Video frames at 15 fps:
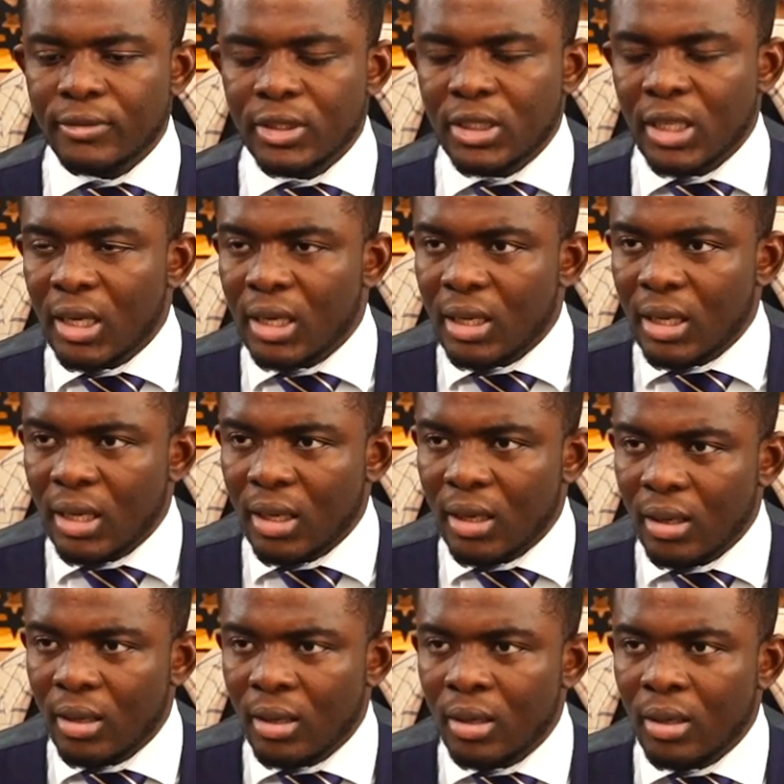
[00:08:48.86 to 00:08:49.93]

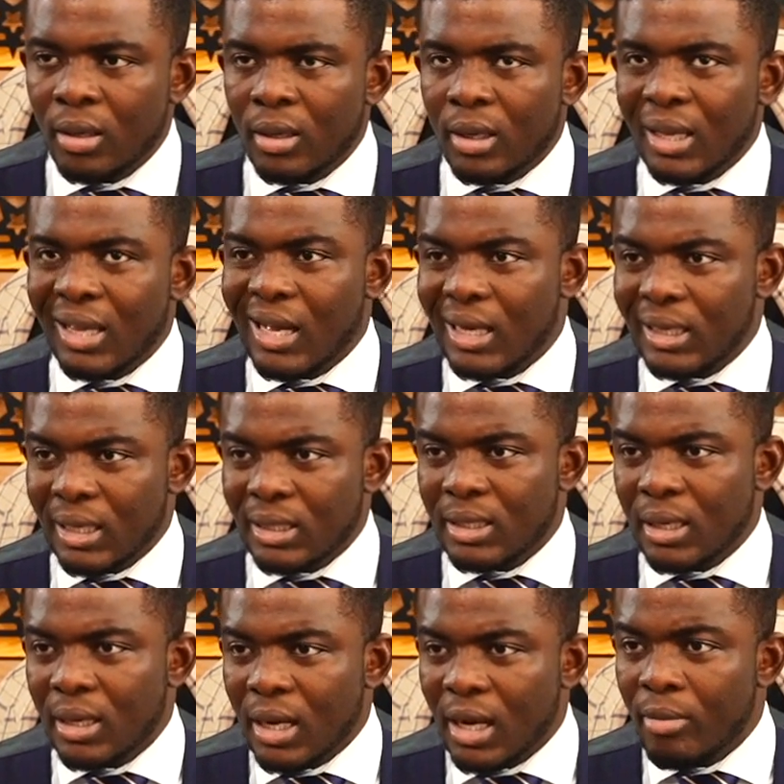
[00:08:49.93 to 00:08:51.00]
Schengen,
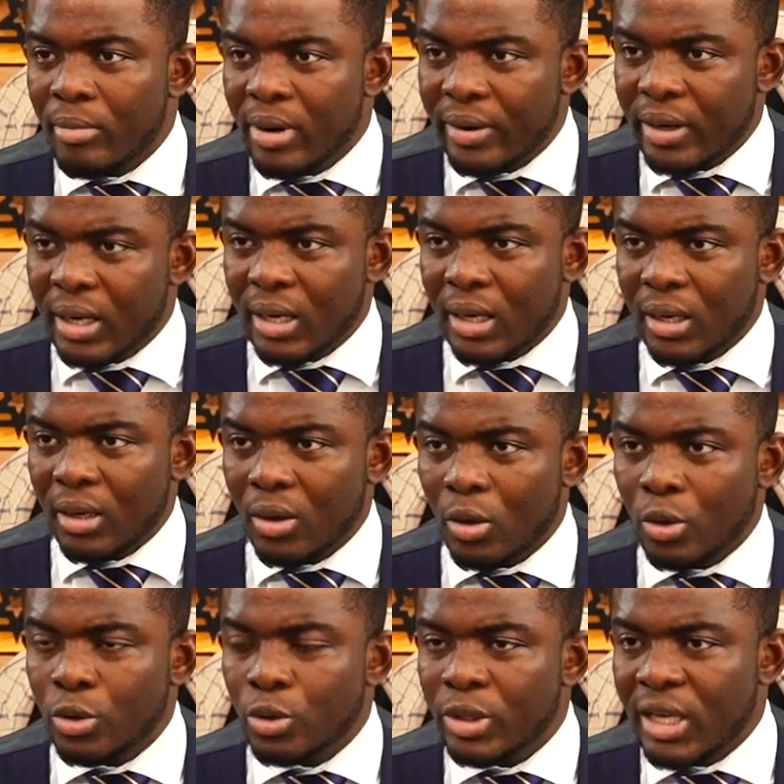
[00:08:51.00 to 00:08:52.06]
Canada, America,
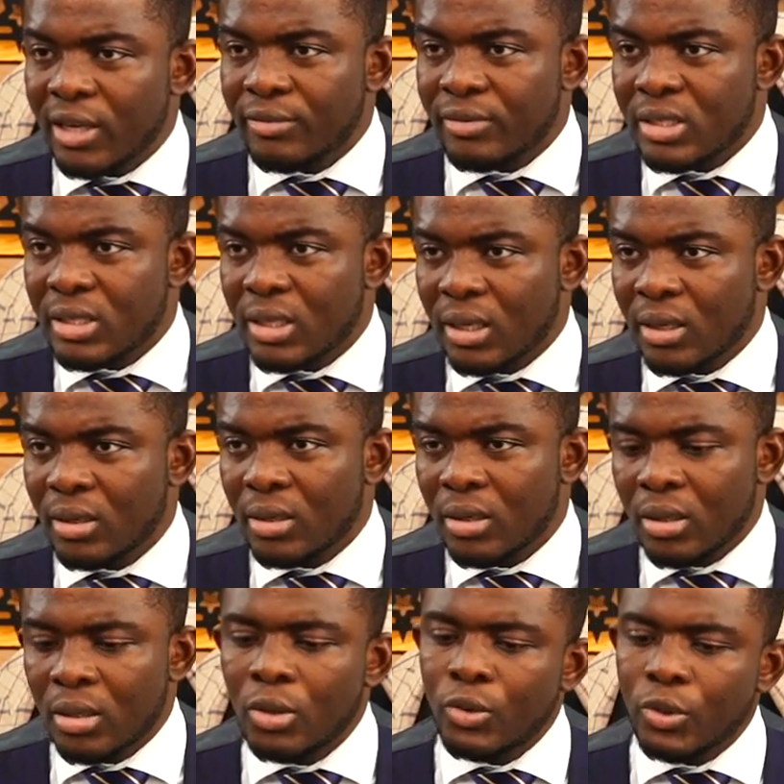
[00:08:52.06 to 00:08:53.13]
or UK visa,
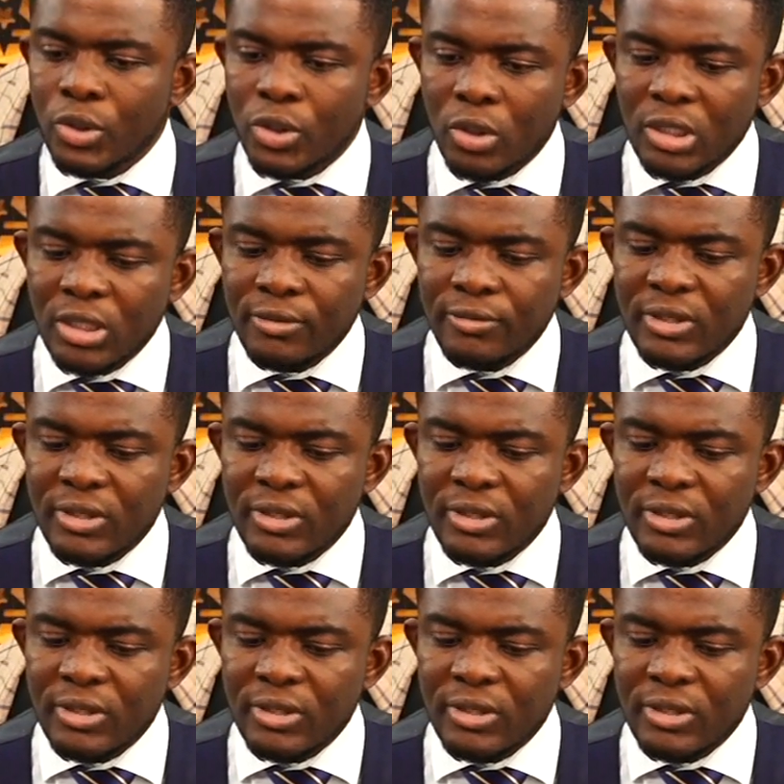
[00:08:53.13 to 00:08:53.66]
you don't need